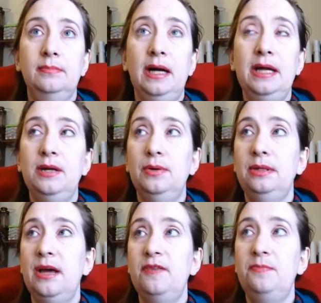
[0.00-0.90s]
I know a
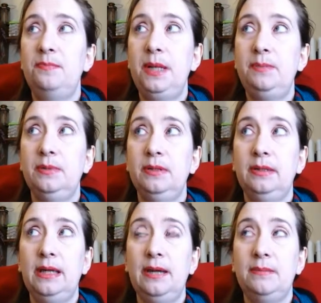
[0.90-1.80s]
lot of
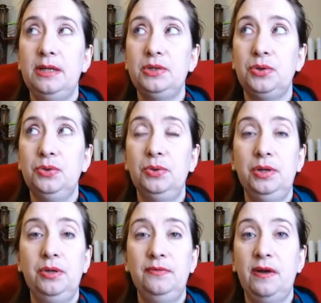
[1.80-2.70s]
people at my
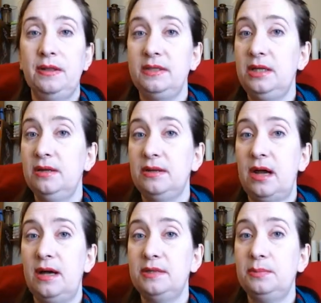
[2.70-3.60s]
school who volunteer at the
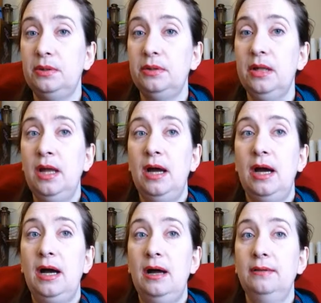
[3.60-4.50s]
hospital
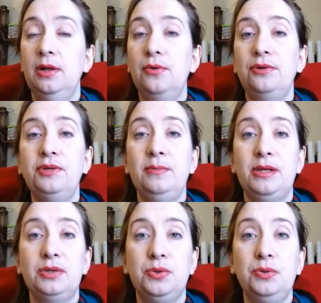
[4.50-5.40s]
local to
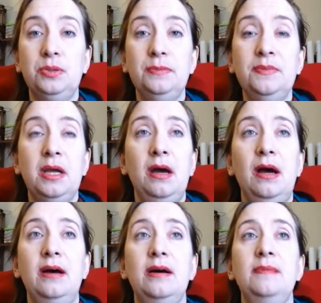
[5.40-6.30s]
my school.
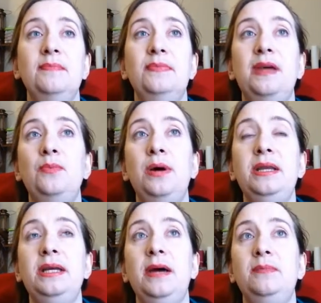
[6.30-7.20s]
They
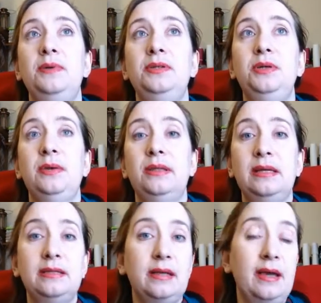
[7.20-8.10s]
wind up doing
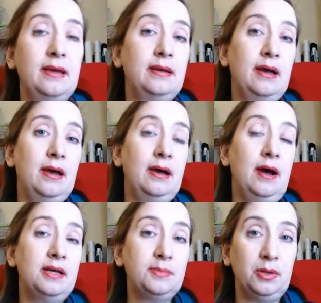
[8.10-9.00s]
things like
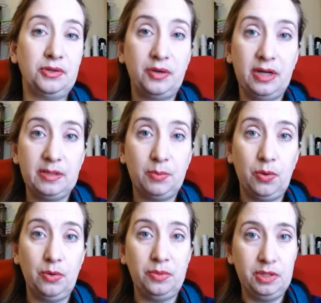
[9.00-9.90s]
hospital
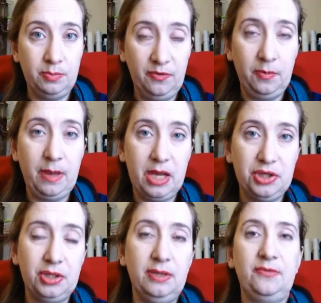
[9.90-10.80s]
transport, which is moving
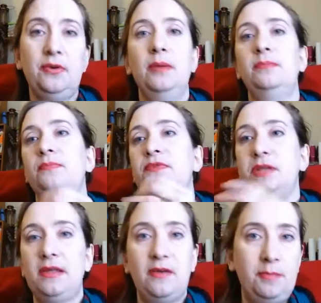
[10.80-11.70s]
patient from,
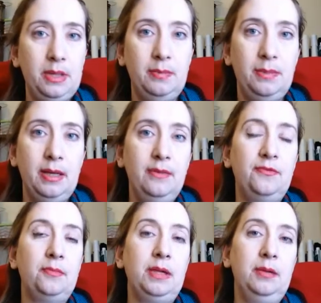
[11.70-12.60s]
say, they've been admitted
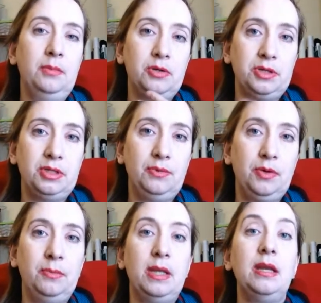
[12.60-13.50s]
from the emergency
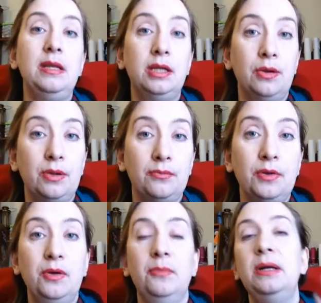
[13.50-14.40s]
room and they need to go to the
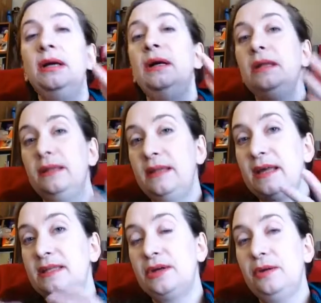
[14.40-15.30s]
room.
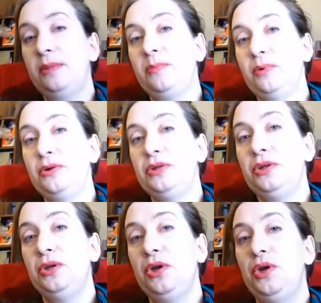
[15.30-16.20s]
That's going to be the
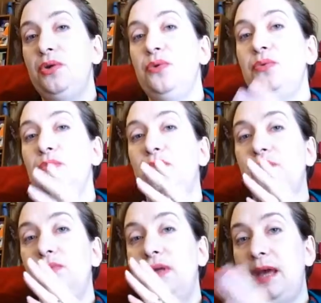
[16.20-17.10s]
person who
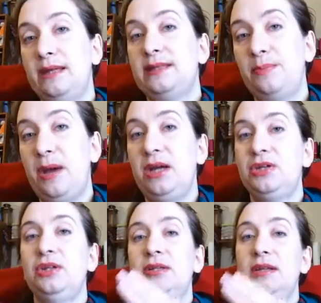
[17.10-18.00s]
gets the
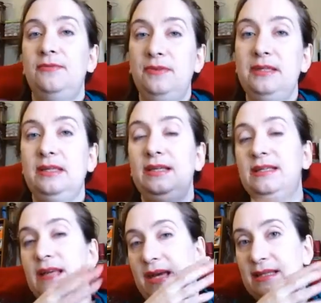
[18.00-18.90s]
patient and physically
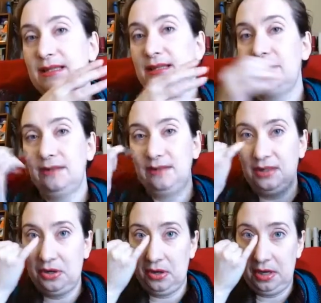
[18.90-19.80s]
takes
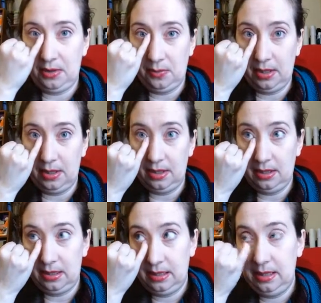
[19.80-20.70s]
the gurney and
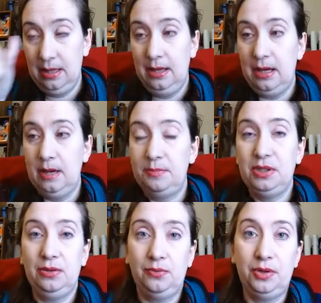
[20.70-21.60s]
whatnot up
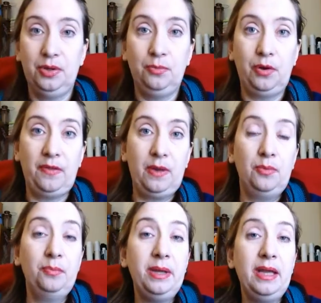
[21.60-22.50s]
to the room where they
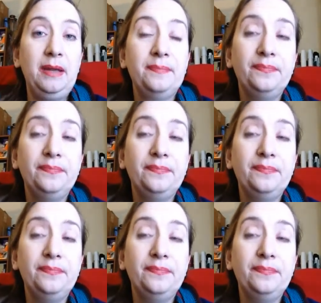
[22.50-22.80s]
will be.